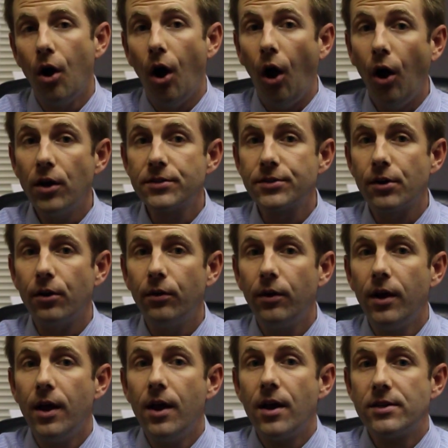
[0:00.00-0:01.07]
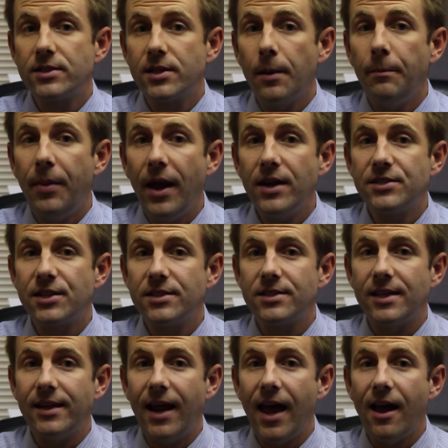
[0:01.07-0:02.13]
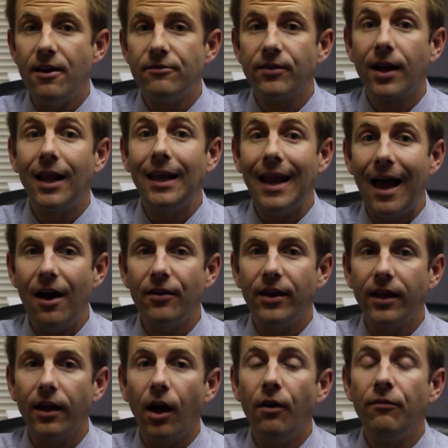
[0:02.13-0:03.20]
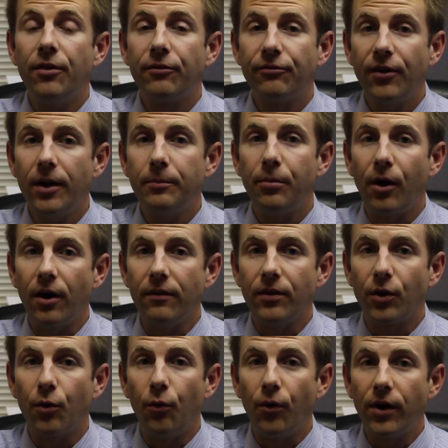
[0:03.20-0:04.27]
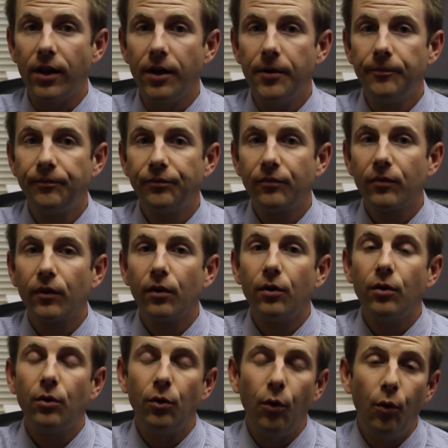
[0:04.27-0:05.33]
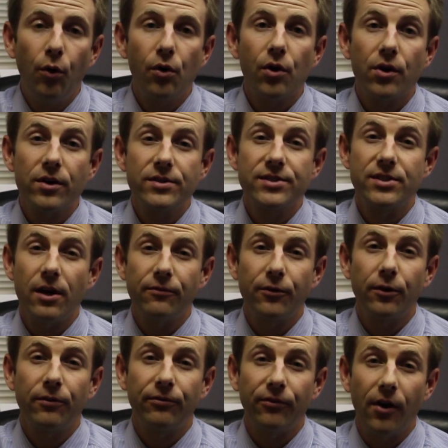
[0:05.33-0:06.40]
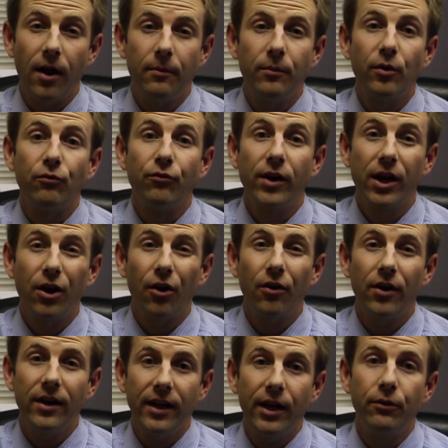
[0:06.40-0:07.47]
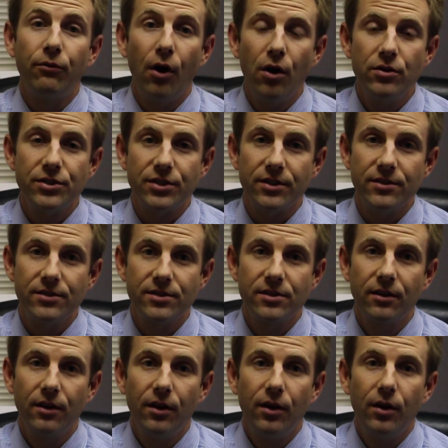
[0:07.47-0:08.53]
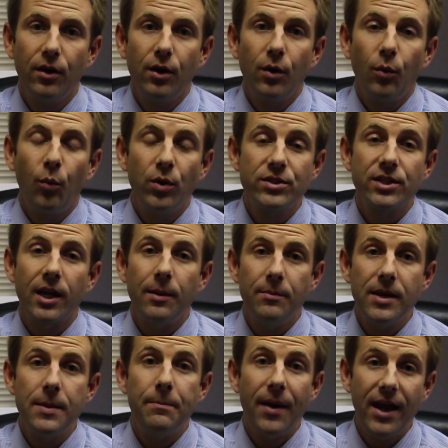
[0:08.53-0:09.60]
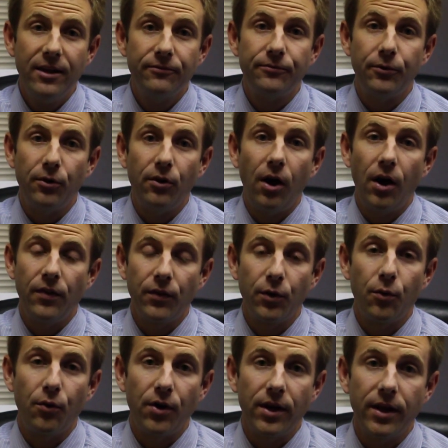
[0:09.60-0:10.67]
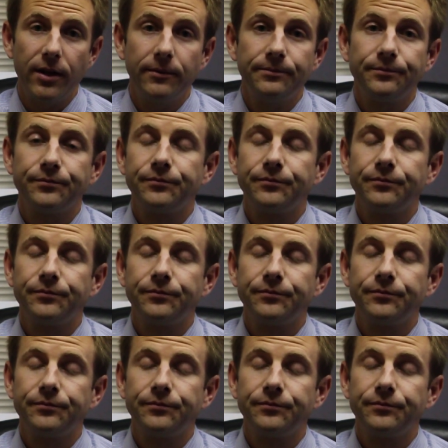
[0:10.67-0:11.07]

Also, some patients that have clouding of the front part of the cornea or suffer from recurrent erosions, which can be painful on the cornea,